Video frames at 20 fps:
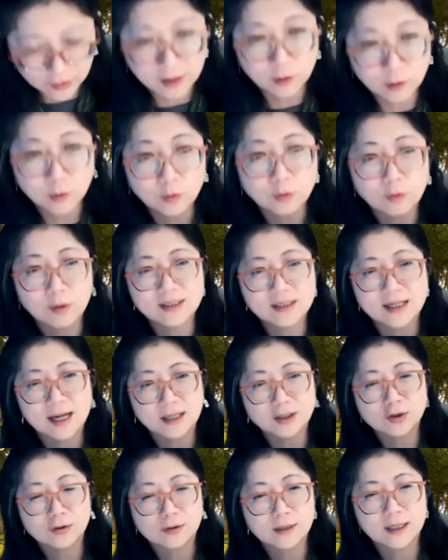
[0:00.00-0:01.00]
who was
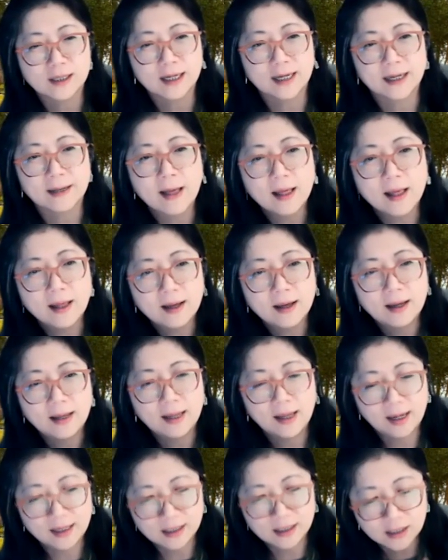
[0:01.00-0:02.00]
actually
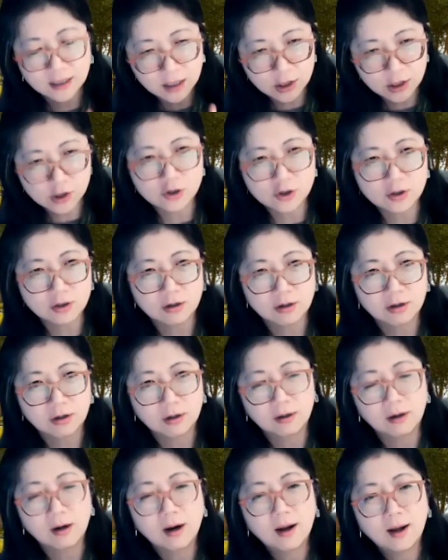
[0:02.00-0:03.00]
a
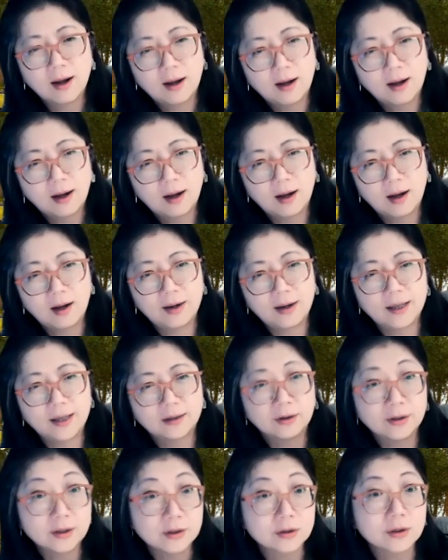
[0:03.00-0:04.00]
teacher at
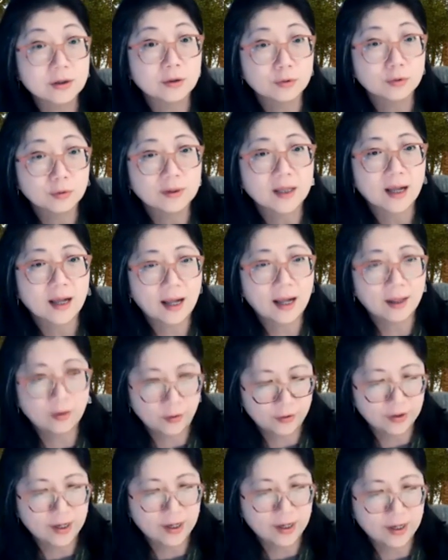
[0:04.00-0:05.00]
the Instituto de la
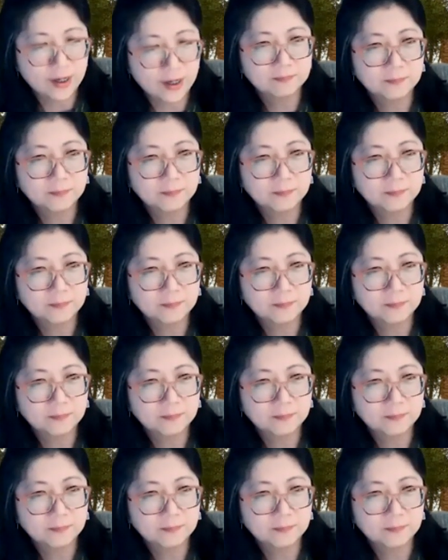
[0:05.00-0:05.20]
Dona